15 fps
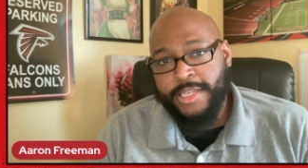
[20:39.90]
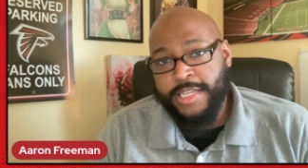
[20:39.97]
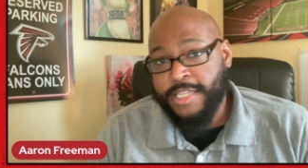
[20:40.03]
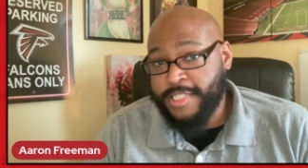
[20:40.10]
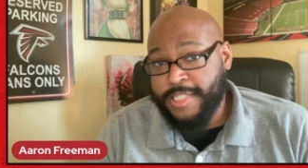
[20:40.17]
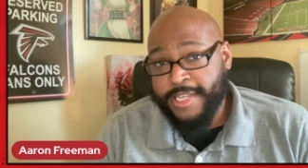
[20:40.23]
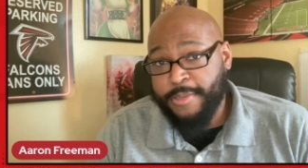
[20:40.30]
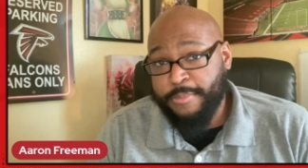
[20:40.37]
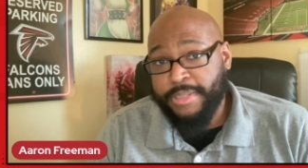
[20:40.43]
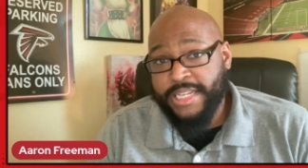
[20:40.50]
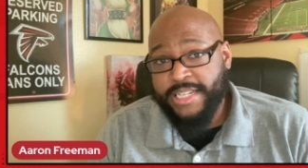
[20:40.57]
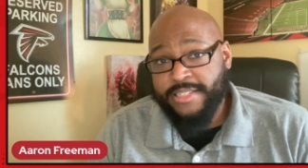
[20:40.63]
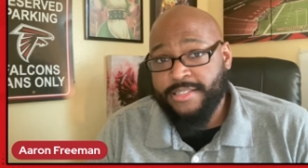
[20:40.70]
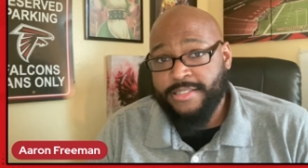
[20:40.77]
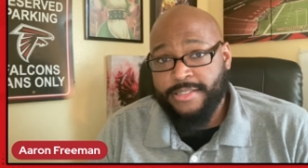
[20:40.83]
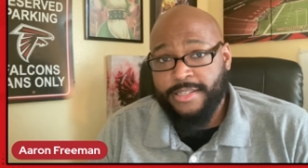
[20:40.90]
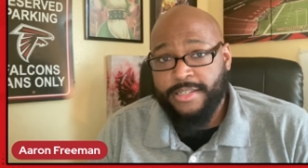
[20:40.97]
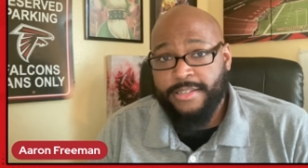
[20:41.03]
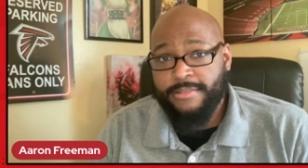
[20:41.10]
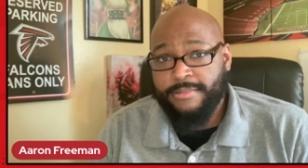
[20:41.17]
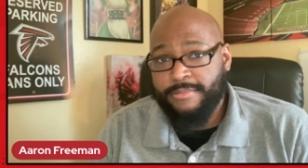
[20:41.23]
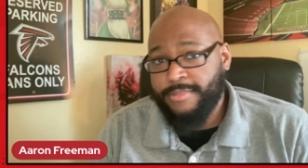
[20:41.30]
is the complacency
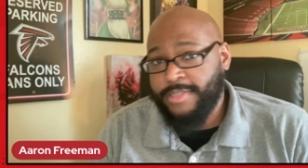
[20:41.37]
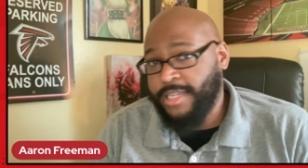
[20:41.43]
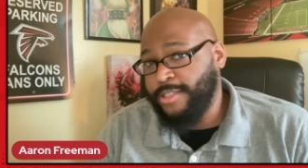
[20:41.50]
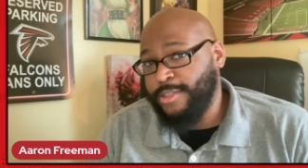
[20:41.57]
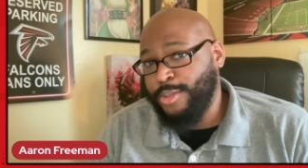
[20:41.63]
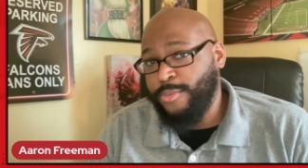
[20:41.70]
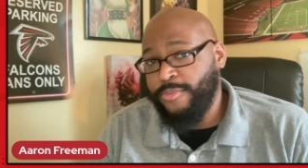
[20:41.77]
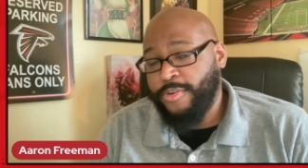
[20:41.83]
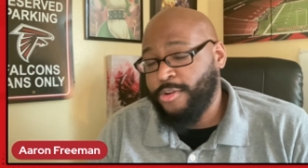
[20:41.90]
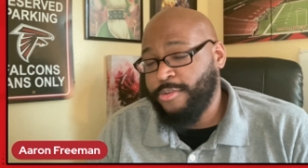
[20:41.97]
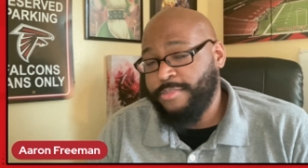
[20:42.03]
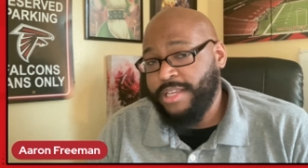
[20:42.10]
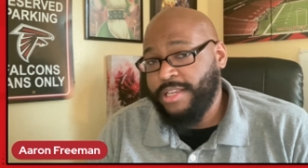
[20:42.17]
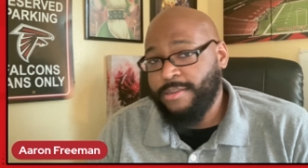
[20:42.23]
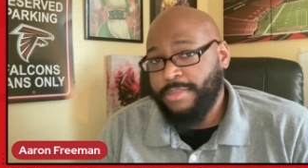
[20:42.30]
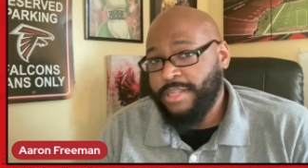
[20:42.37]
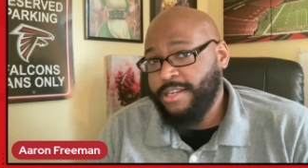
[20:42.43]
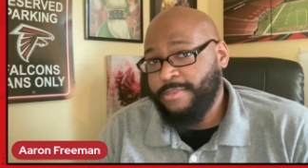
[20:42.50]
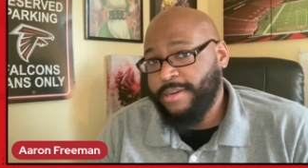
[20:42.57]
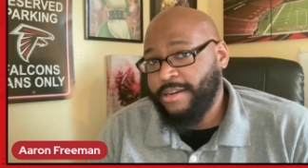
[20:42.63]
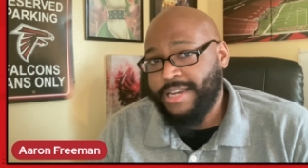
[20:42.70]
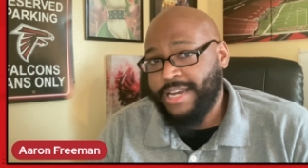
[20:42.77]
that you've heard me
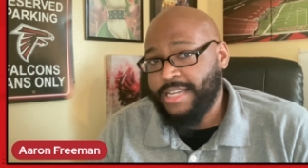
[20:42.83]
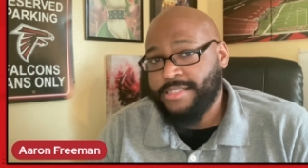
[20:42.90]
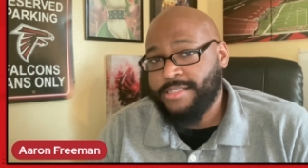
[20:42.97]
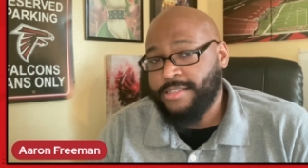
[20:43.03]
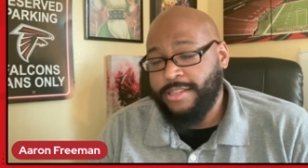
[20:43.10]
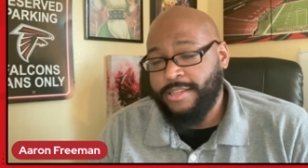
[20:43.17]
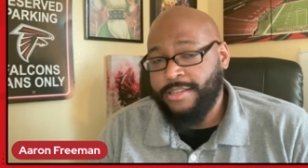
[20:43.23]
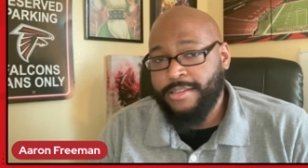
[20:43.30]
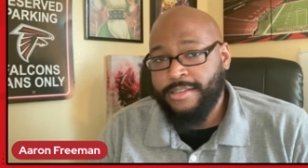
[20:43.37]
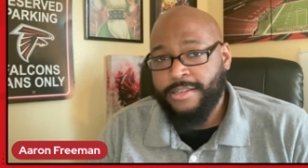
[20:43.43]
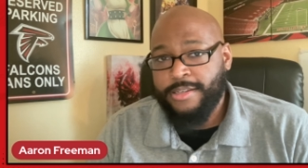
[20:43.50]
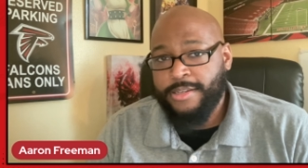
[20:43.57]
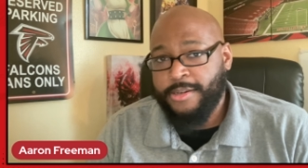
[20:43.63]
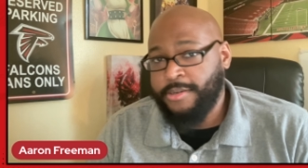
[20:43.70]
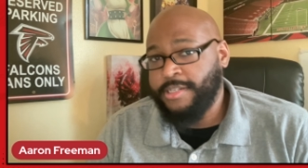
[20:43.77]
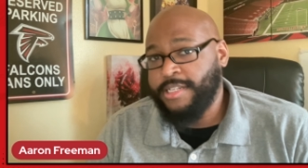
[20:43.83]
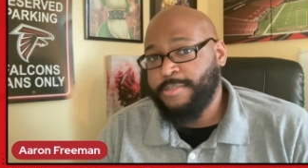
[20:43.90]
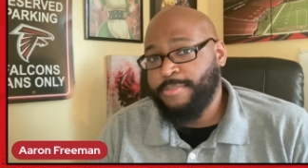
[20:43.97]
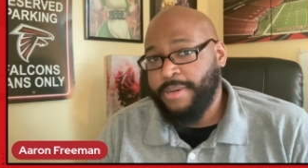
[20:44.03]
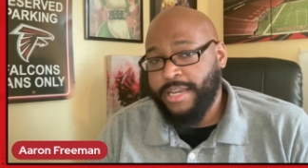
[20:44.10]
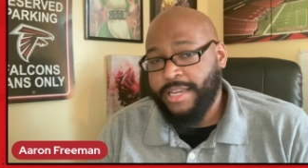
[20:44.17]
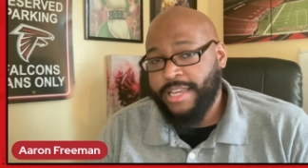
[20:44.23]
complain about constantly on
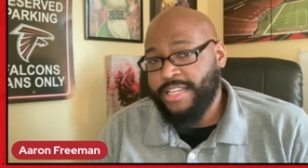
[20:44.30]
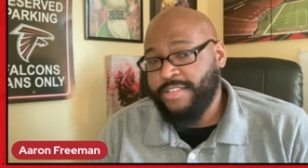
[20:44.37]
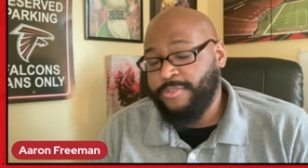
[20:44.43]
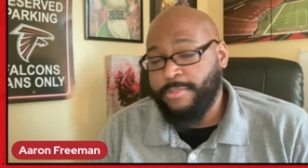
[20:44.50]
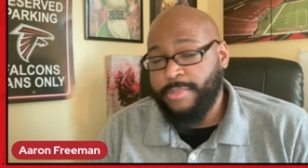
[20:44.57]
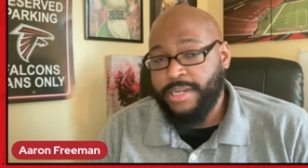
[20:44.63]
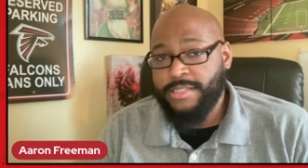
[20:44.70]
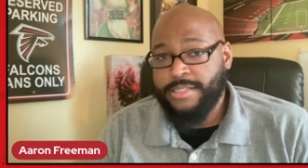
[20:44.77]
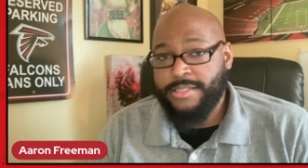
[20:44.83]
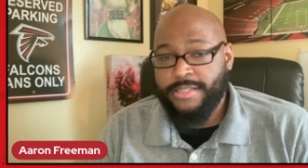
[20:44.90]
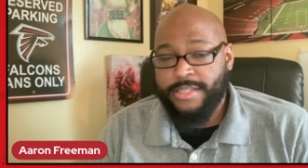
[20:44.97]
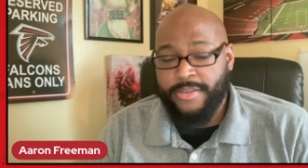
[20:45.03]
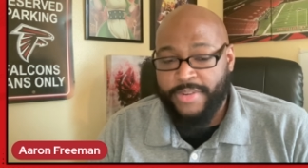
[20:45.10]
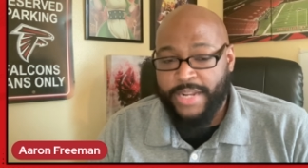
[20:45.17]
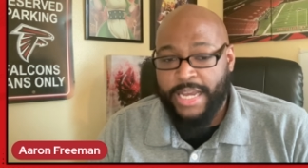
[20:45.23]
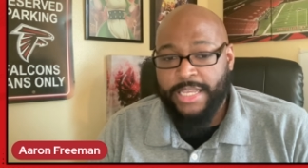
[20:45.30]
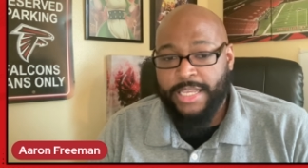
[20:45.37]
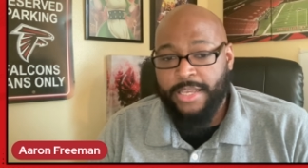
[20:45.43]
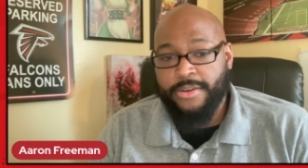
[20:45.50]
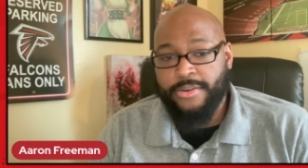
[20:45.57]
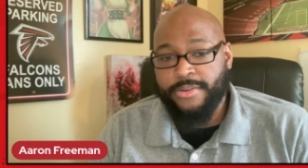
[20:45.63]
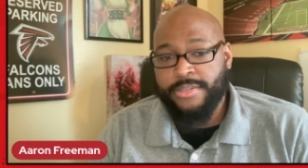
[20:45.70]
this podcast for months, if not
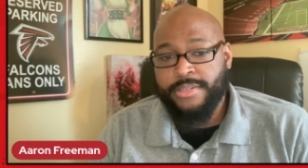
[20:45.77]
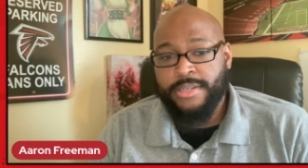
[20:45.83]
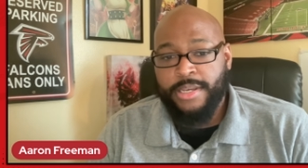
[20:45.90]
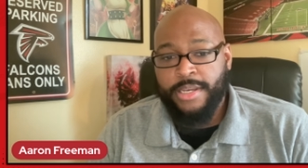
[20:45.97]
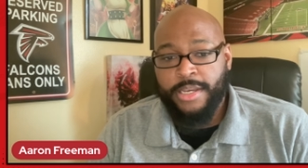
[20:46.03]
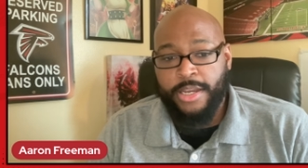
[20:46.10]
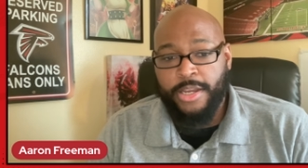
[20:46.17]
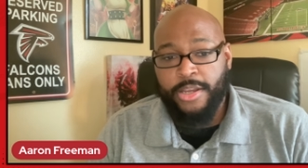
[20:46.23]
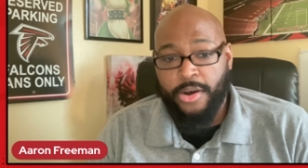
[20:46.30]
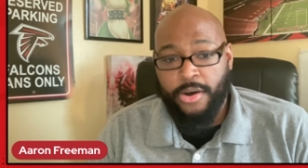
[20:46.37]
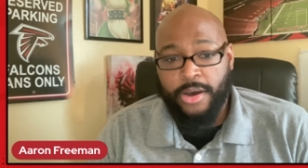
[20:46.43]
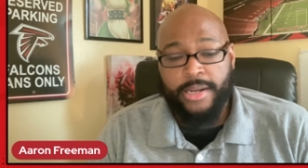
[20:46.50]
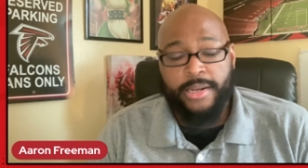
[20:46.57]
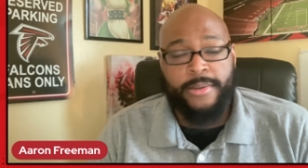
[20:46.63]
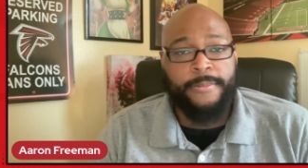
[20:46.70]
years, gone.